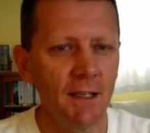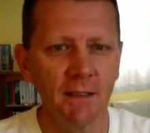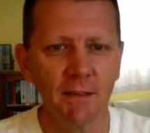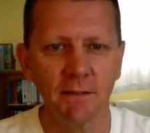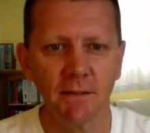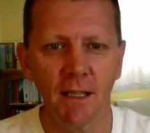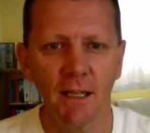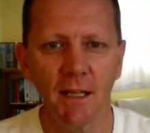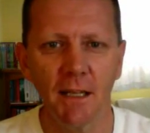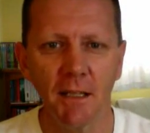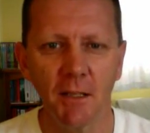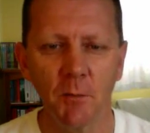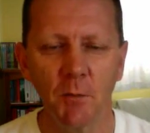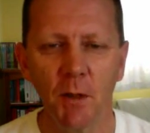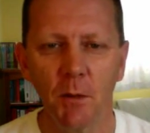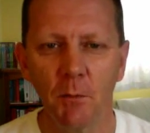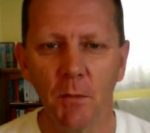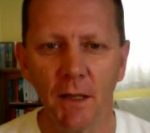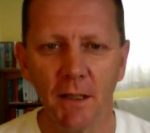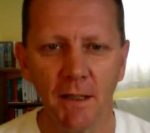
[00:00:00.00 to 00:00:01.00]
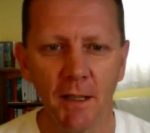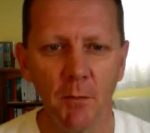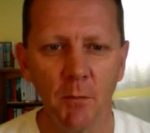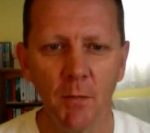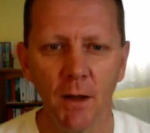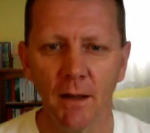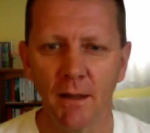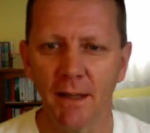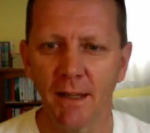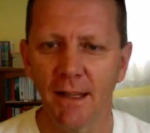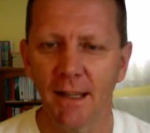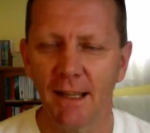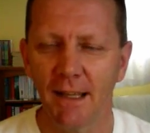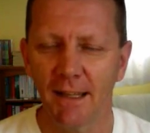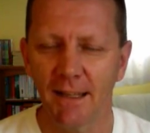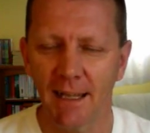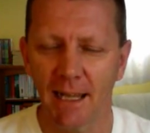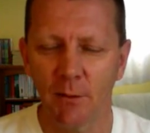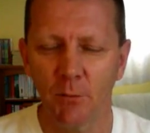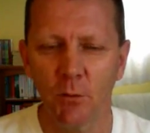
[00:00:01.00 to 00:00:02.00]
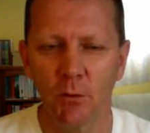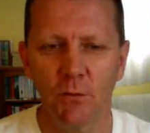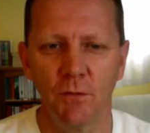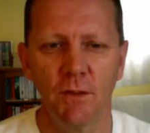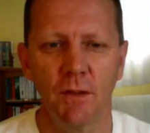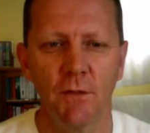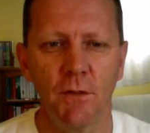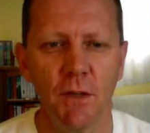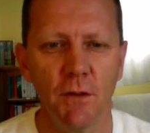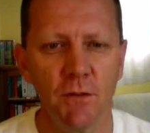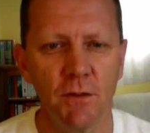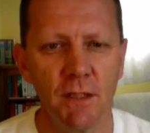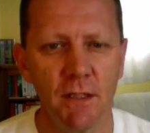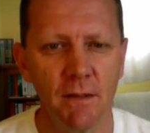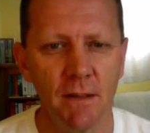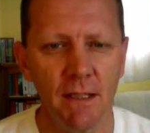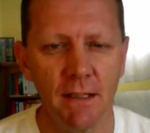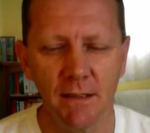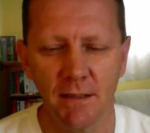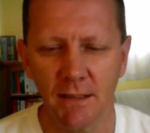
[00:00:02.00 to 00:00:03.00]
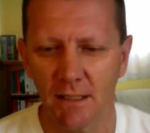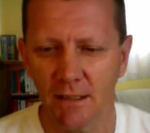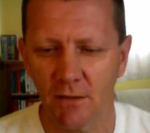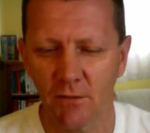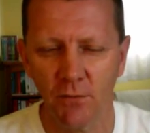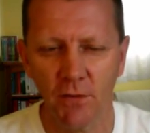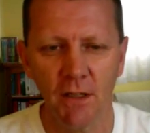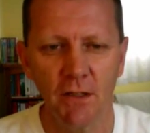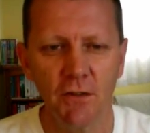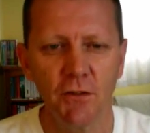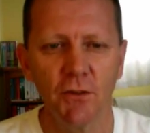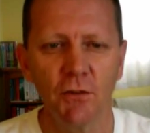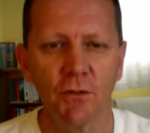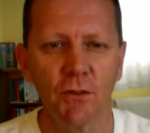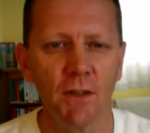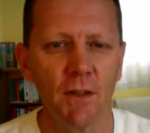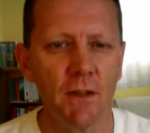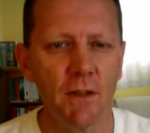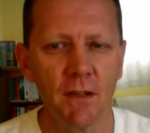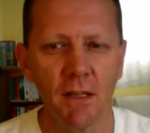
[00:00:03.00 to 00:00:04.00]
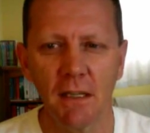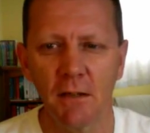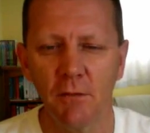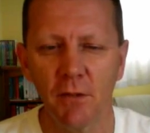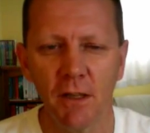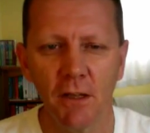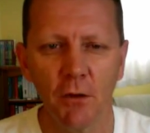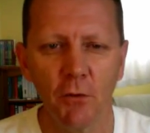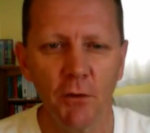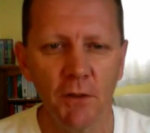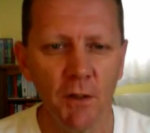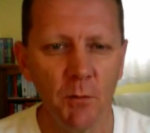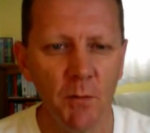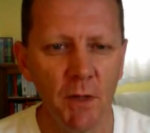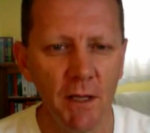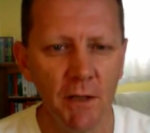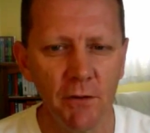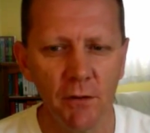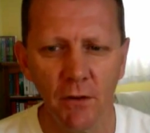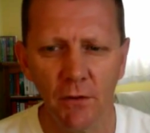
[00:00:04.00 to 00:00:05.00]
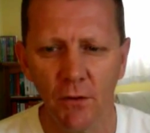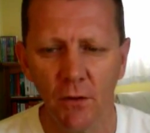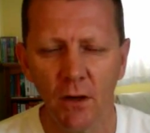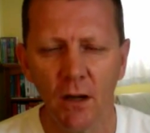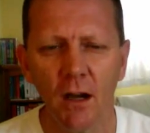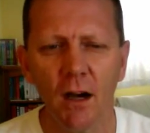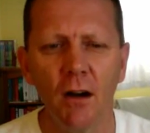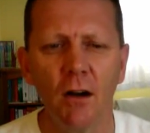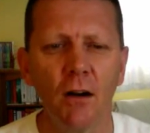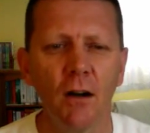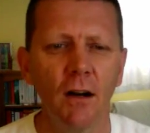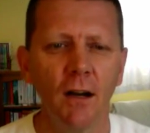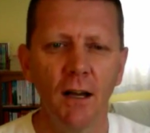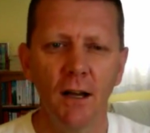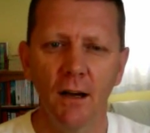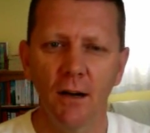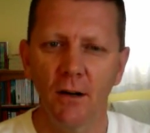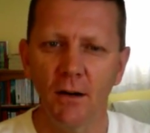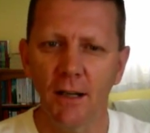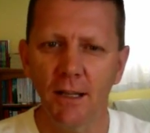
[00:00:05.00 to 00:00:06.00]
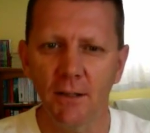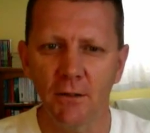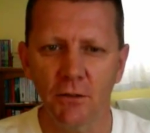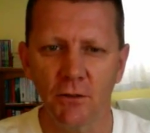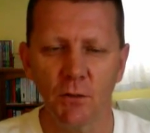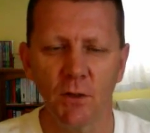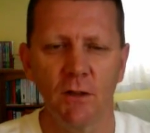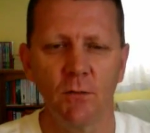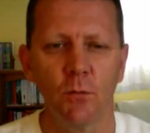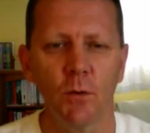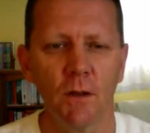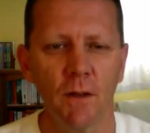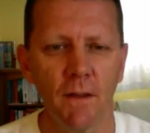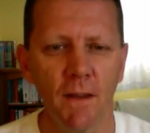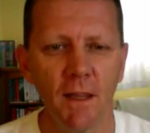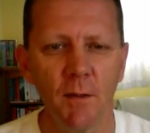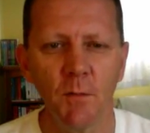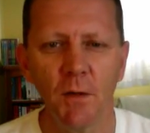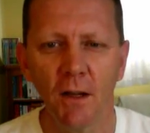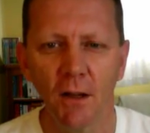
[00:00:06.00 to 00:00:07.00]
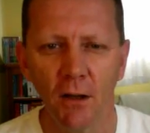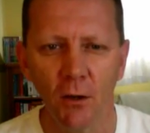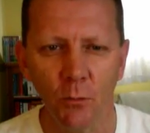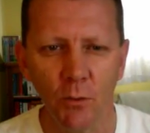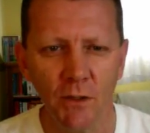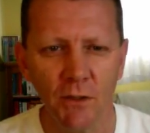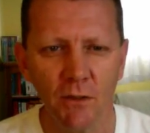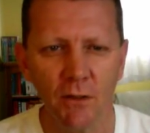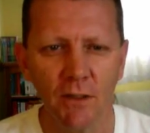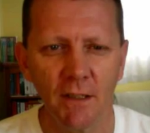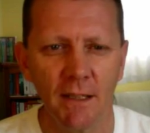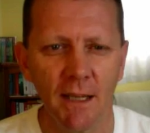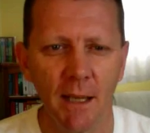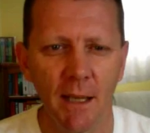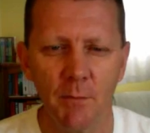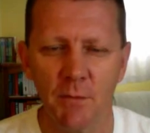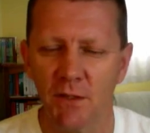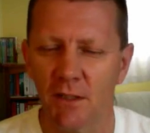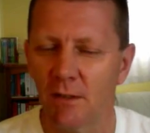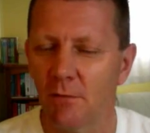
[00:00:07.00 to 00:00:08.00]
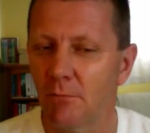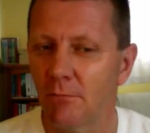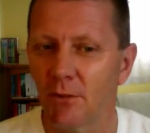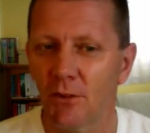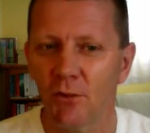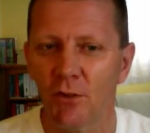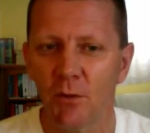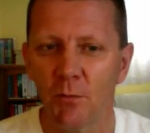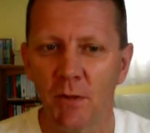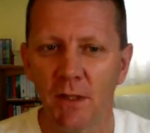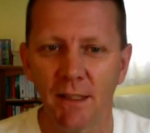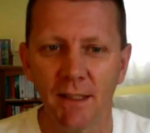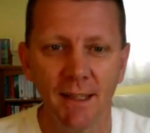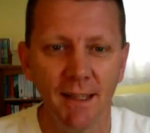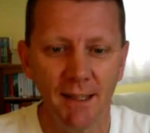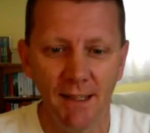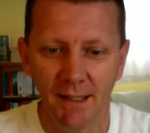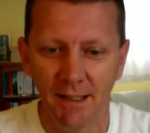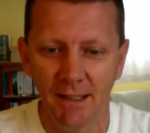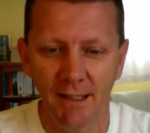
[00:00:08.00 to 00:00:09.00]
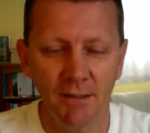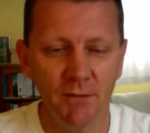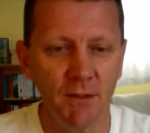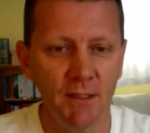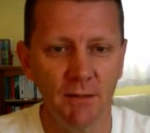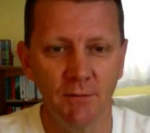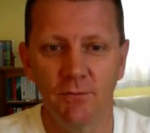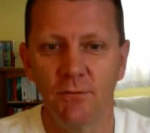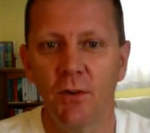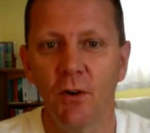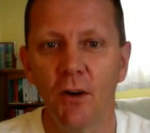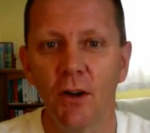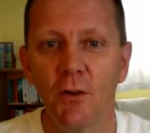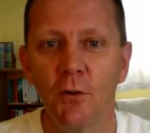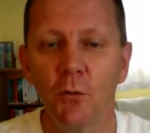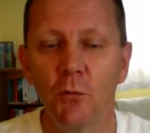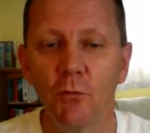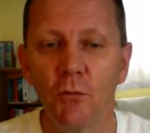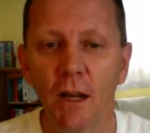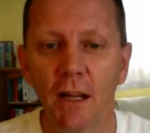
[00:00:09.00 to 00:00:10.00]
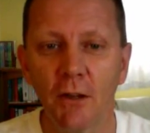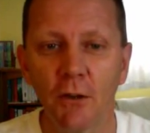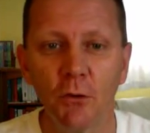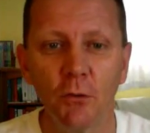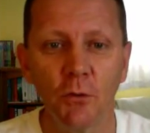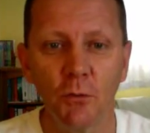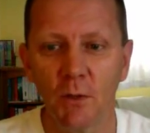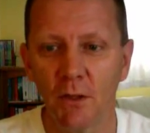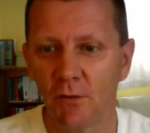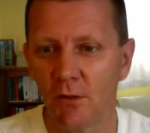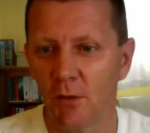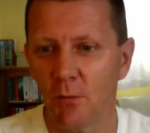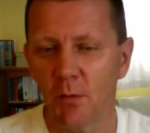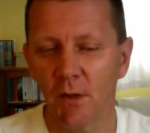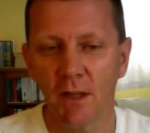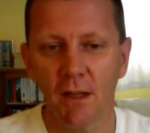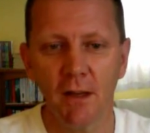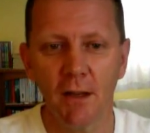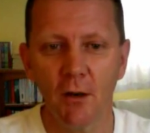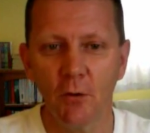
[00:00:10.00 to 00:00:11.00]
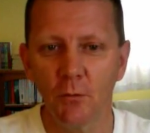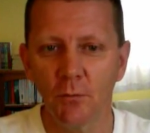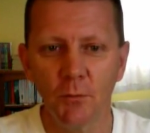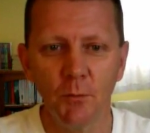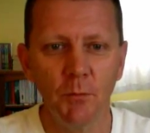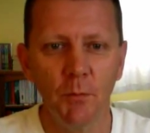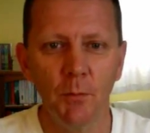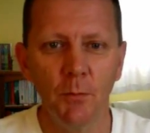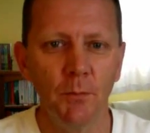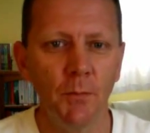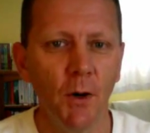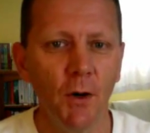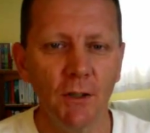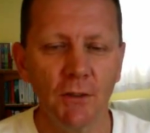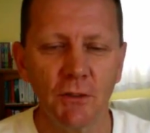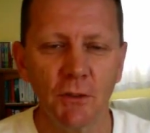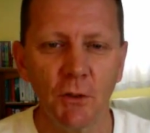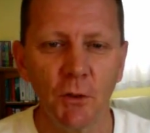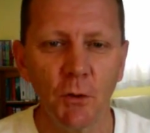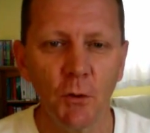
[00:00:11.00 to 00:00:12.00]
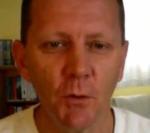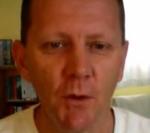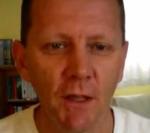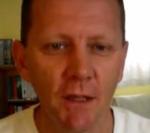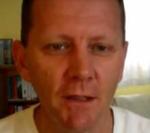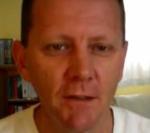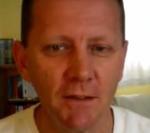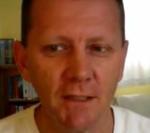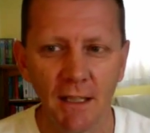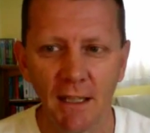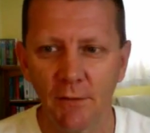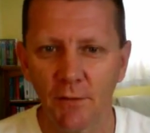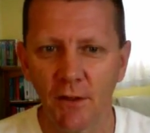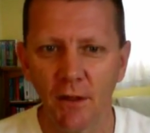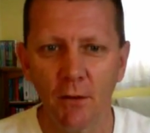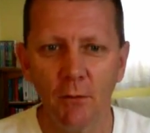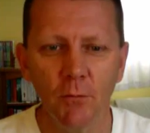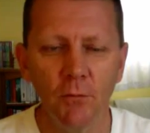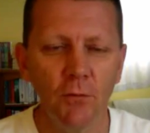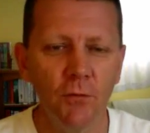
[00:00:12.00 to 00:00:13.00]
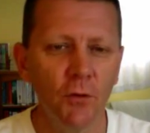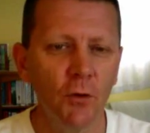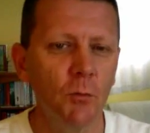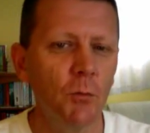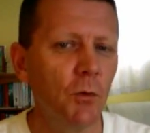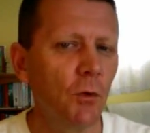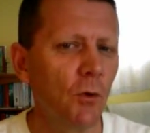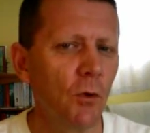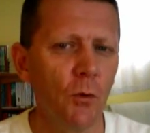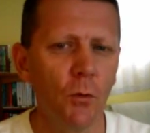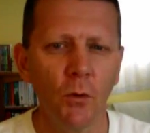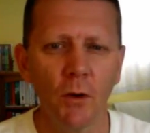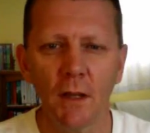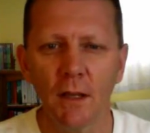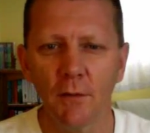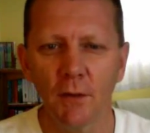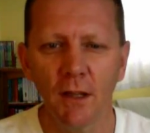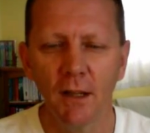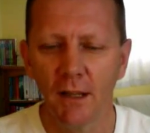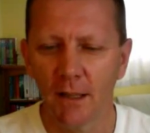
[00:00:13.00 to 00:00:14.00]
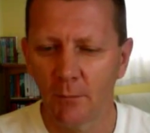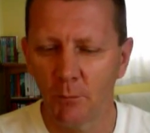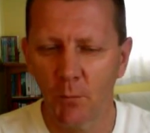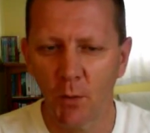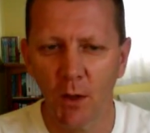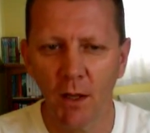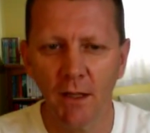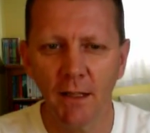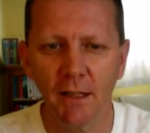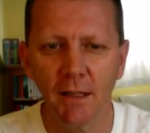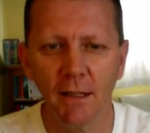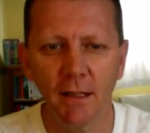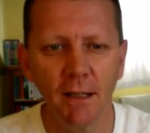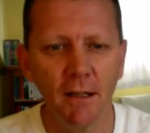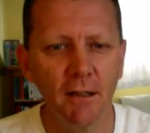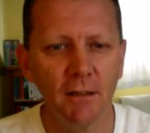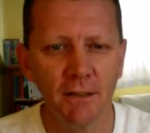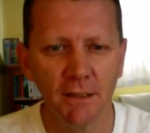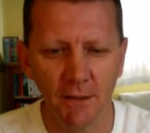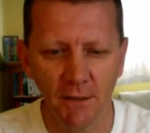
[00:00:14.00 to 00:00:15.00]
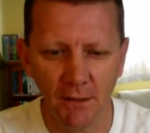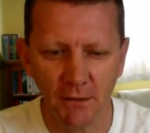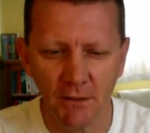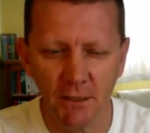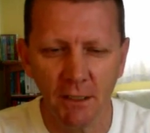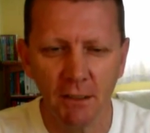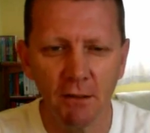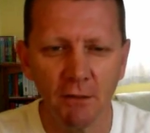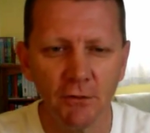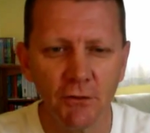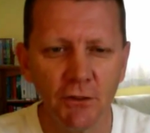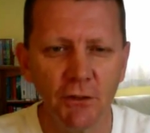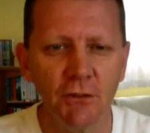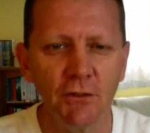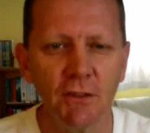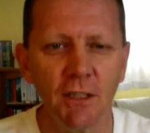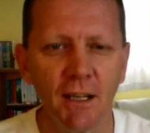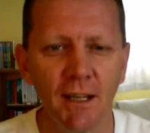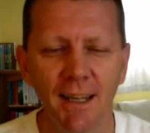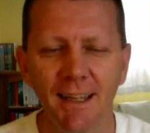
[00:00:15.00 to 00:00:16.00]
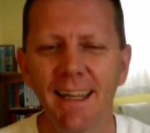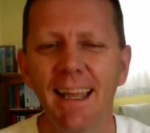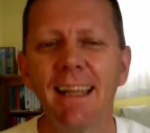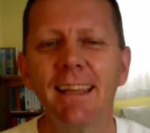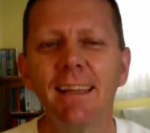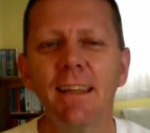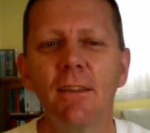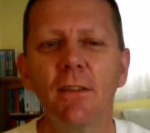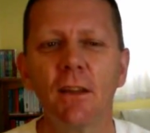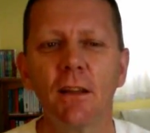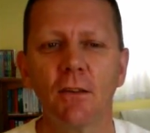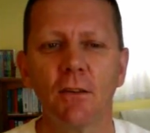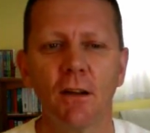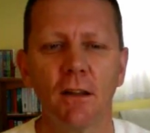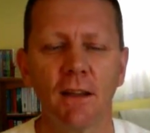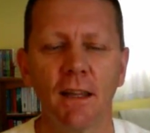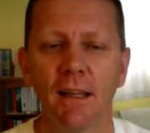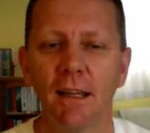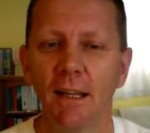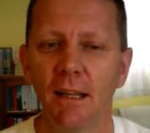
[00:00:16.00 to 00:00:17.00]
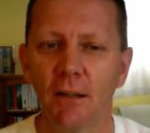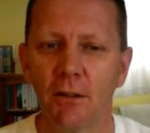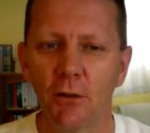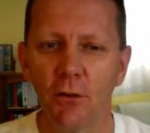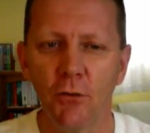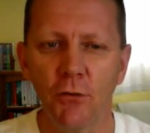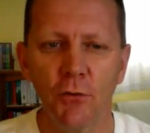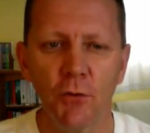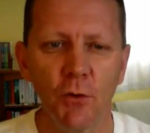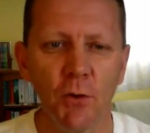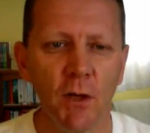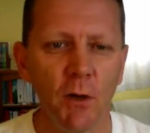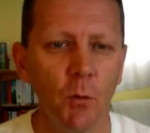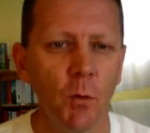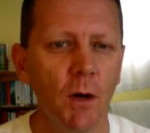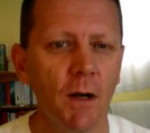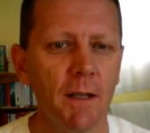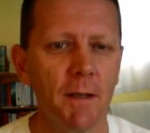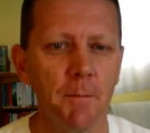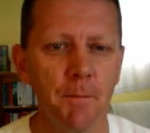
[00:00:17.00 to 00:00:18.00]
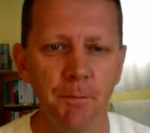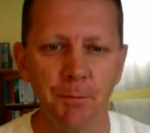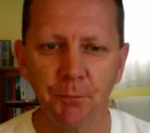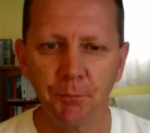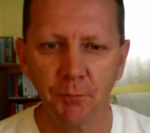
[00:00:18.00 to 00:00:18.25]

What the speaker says: are selling them, making money. And how often have you seen these things featured on the TV or in the media and say, oh, I used to have one of them, I wish I kept it, whether it be a vinyl record, whether it be an old bicycle that you used to have, an old football or whatever, playing card, you know, those cards you used to collect, anything like that, you threw it away.